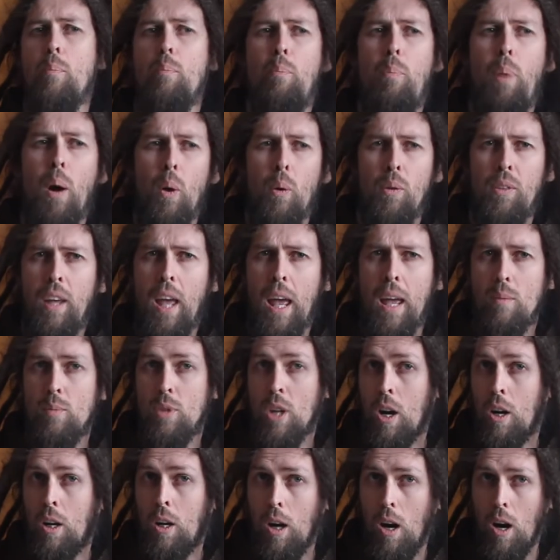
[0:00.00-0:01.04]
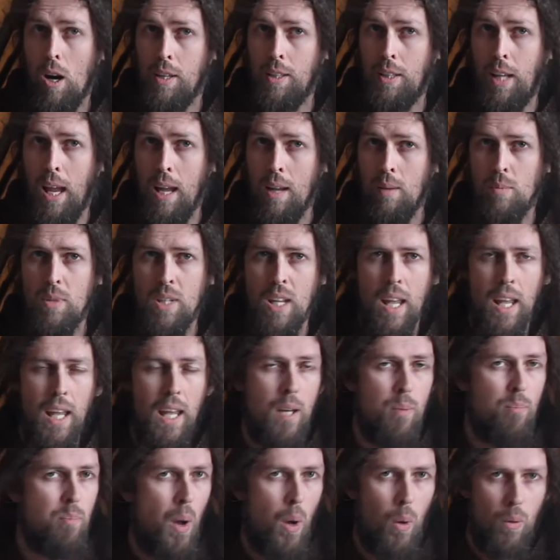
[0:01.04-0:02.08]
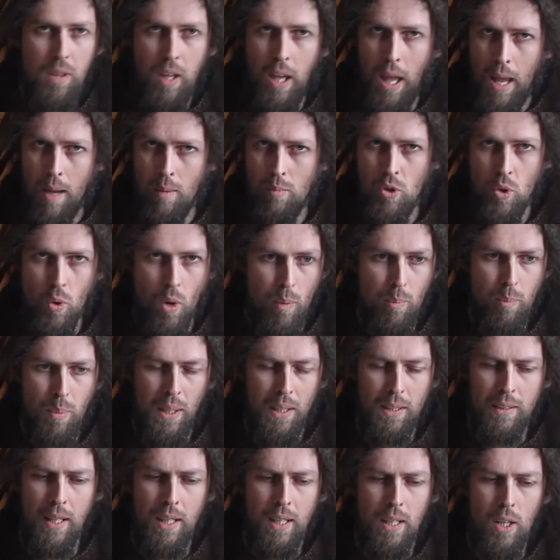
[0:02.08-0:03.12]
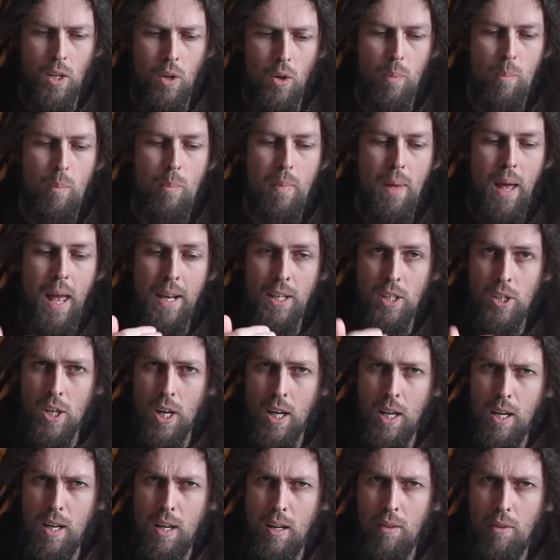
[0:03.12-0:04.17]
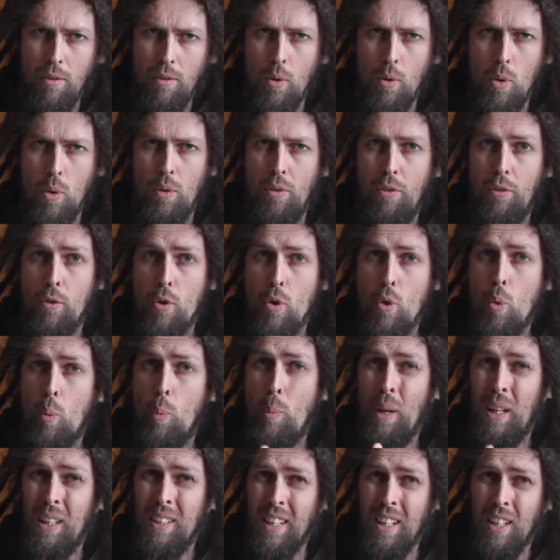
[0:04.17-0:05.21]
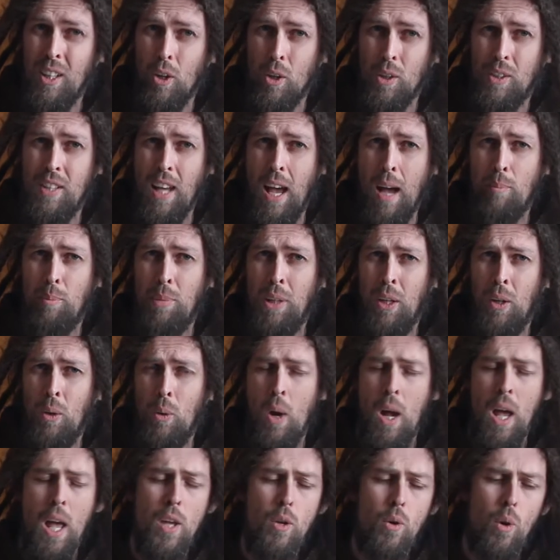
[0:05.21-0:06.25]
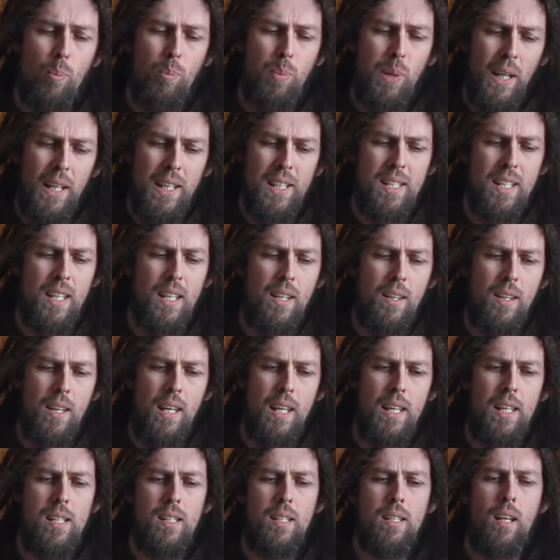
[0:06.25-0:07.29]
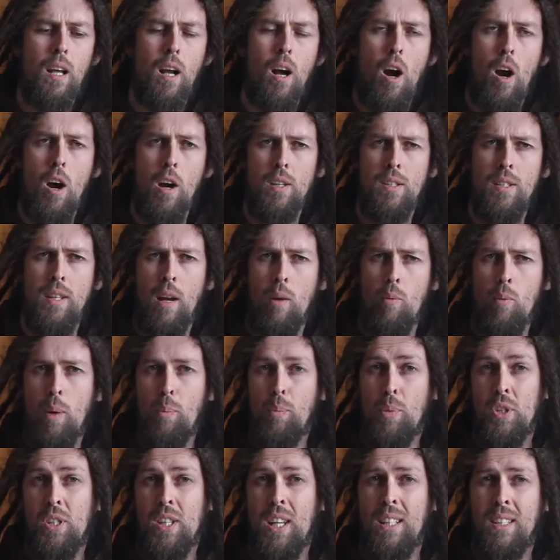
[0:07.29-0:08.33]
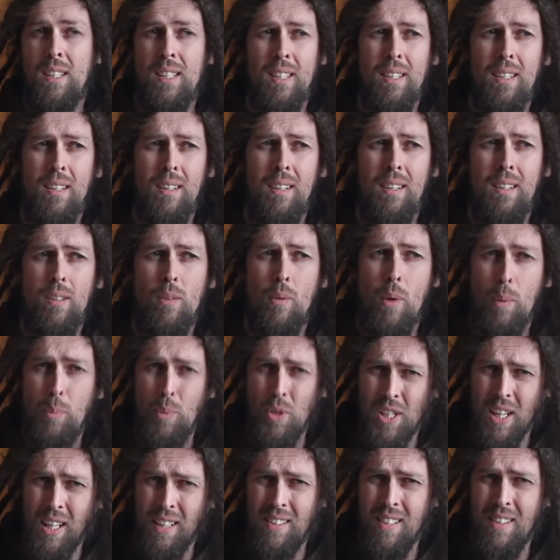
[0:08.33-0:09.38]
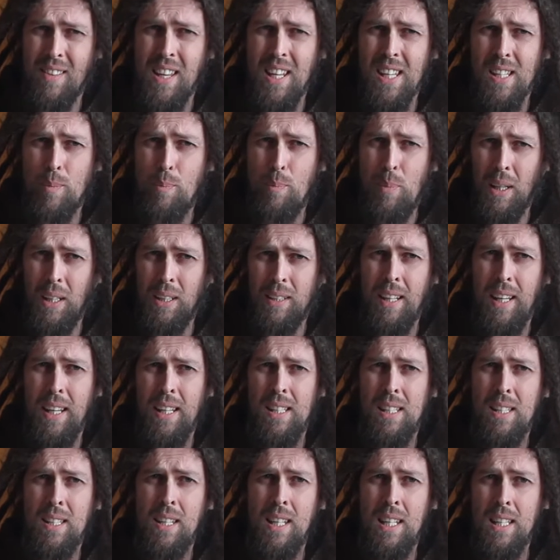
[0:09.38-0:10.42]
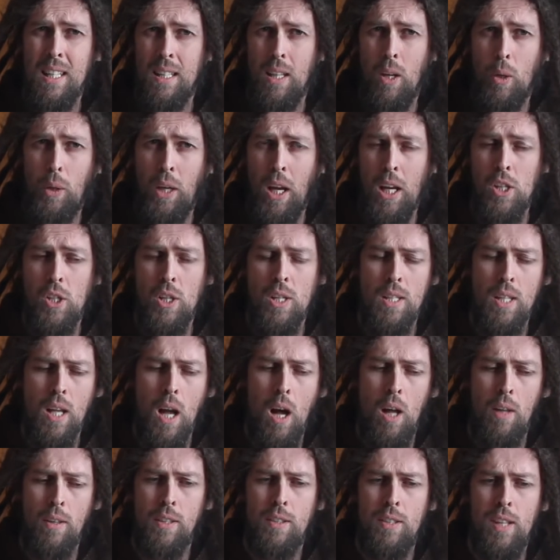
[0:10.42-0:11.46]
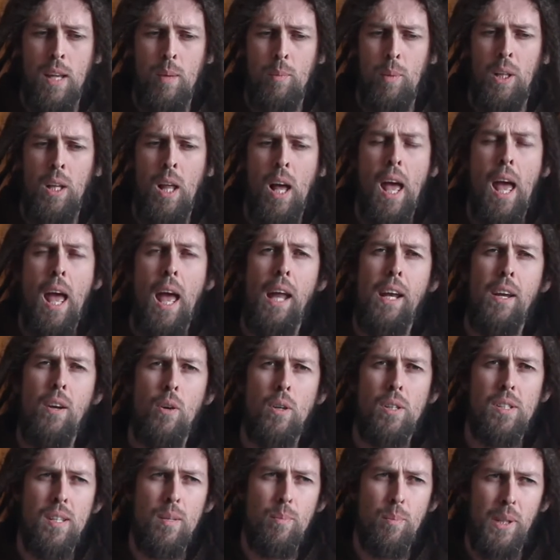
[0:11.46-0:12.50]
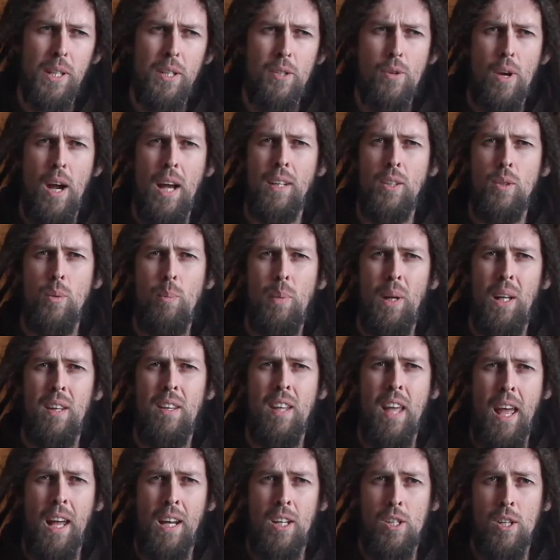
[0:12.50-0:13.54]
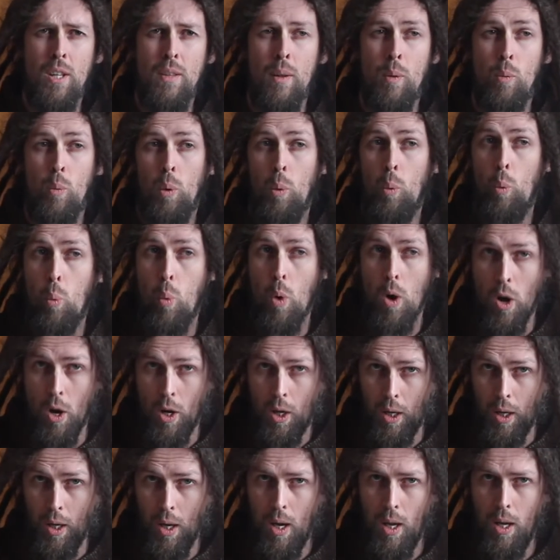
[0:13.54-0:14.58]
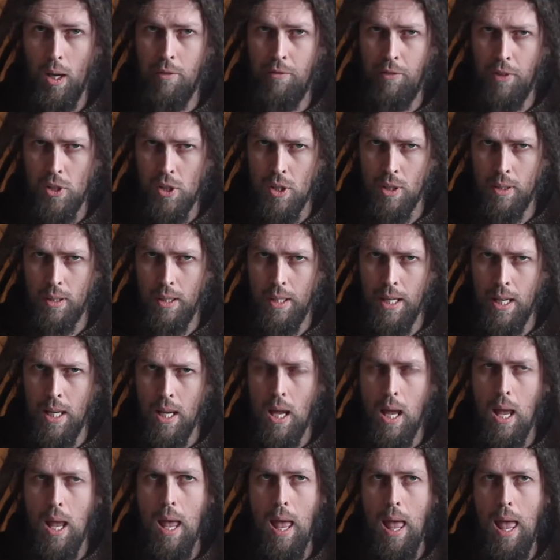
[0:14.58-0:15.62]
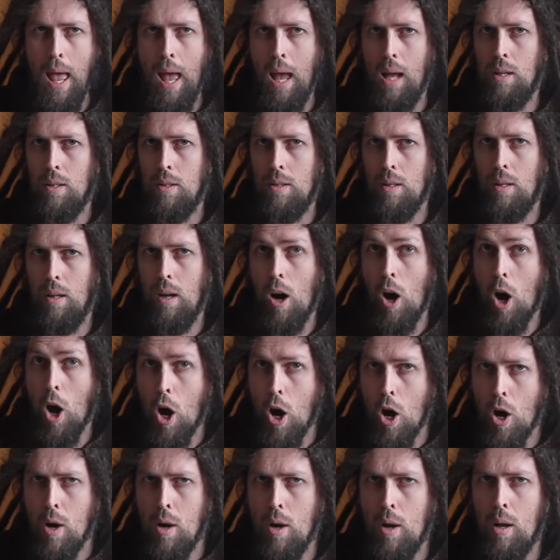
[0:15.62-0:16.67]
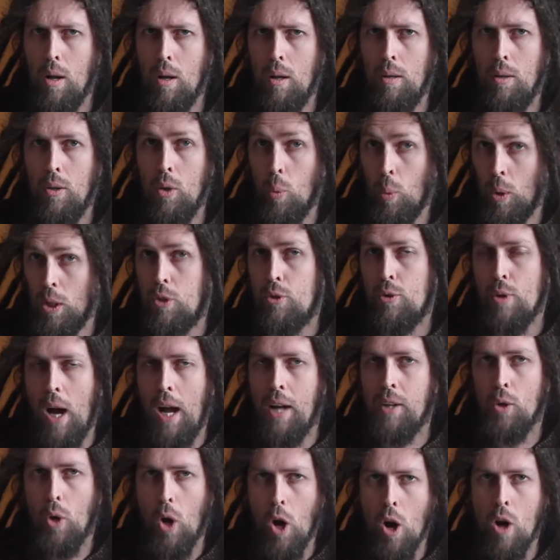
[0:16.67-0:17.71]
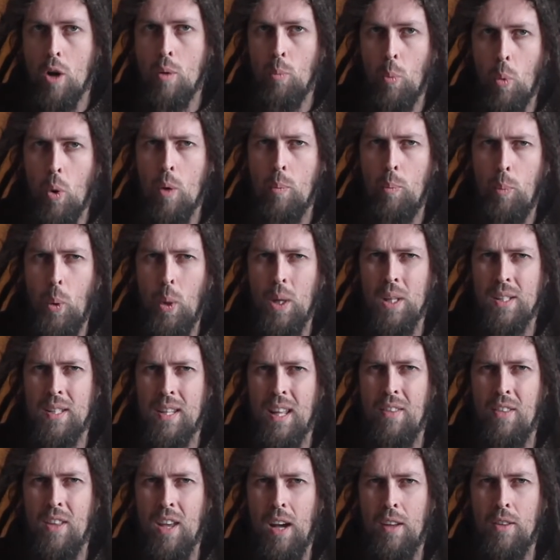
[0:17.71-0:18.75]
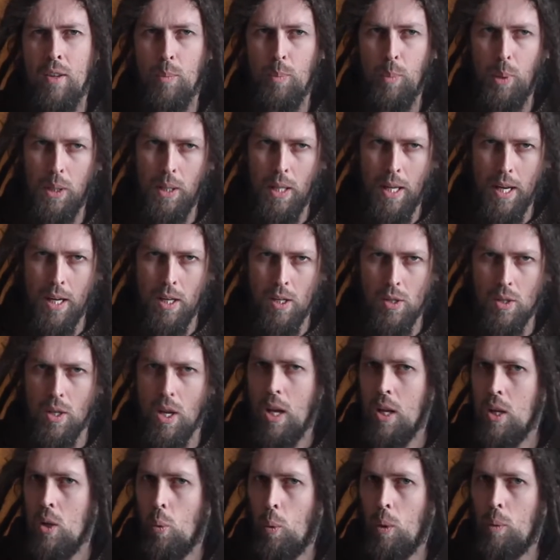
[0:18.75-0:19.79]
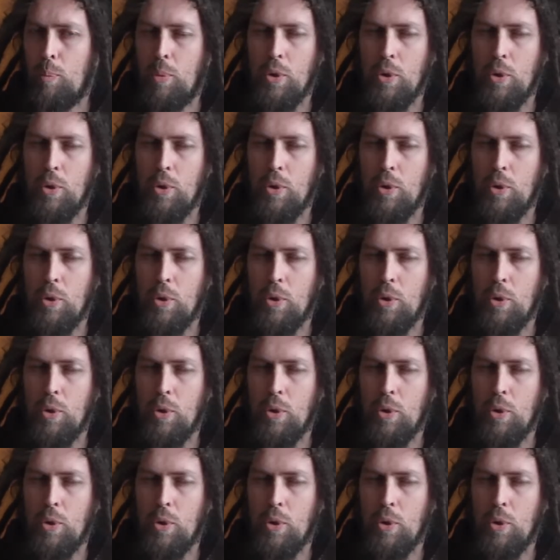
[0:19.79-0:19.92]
Both games are card games. In both games, you are building your engine through building your tableau. You're placing these cards that represent these buildings, these locations on the table, and you are simply trying to build the engine that will work efficiently and you will try to earn more points than the other players. You will